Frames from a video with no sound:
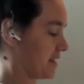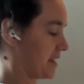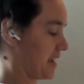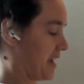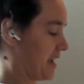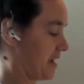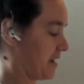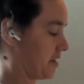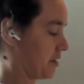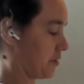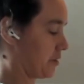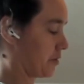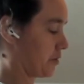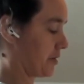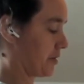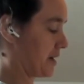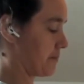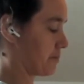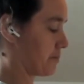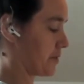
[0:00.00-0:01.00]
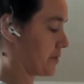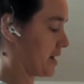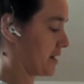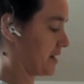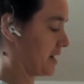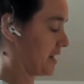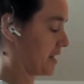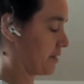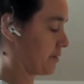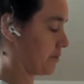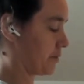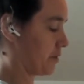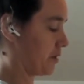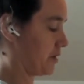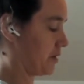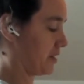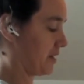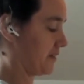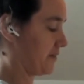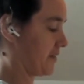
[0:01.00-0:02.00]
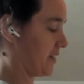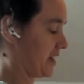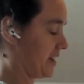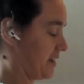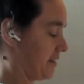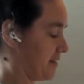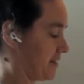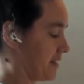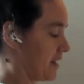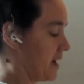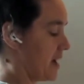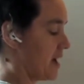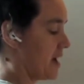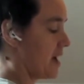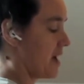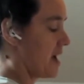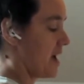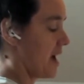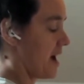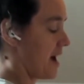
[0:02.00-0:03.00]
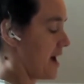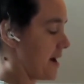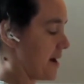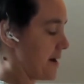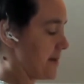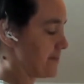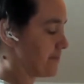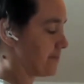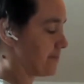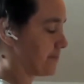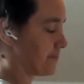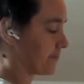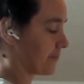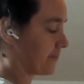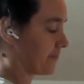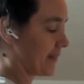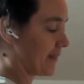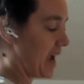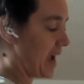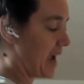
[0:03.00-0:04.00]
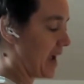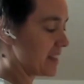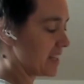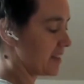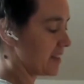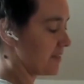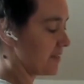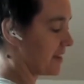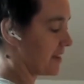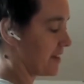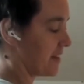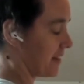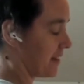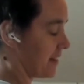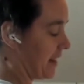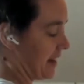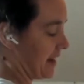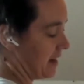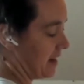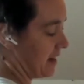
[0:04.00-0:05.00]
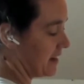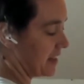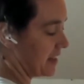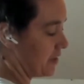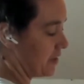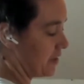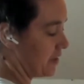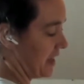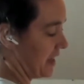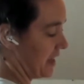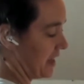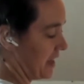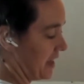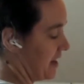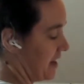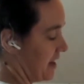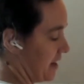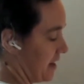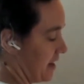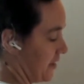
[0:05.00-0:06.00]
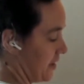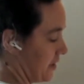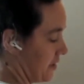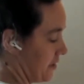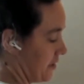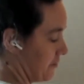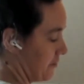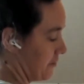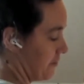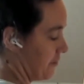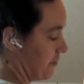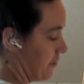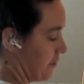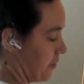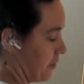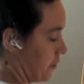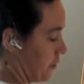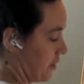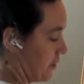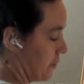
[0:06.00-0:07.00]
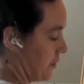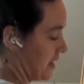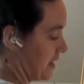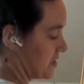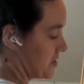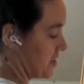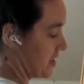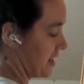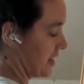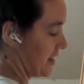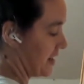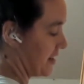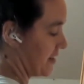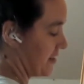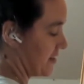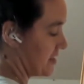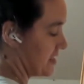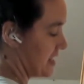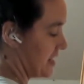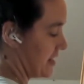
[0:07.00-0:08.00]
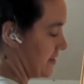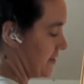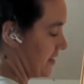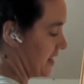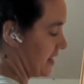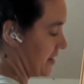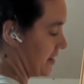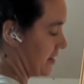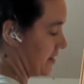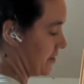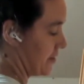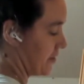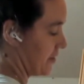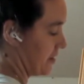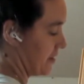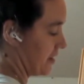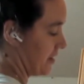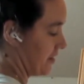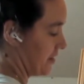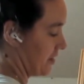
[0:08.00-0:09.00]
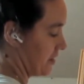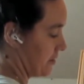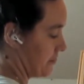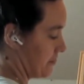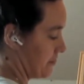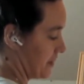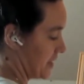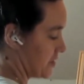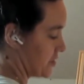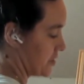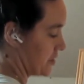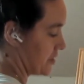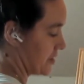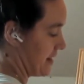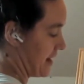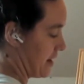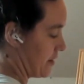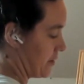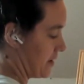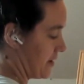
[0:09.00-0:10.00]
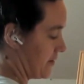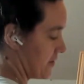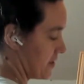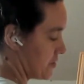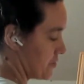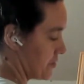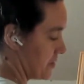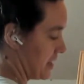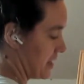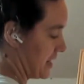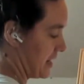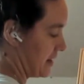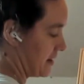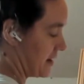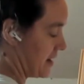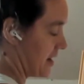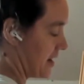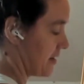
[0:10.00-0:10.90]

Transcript: Okay, you'll create broadening through all of this. Um, I think of this as like a little kid on the floor watching TV. Here's another picture now of a tree.